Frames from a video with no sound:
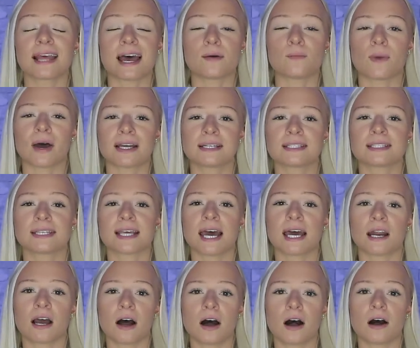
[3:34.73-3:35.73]
that
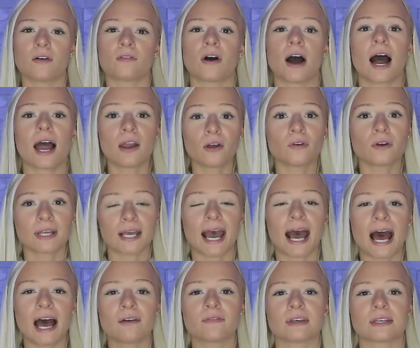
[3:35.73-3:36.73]
mindset of, "I already
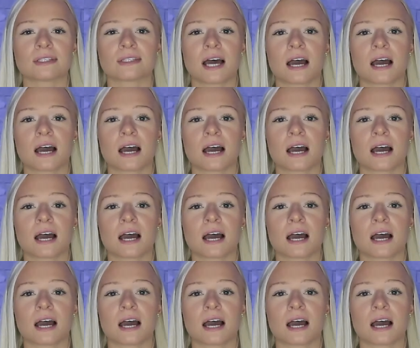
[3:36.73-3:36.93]
have this.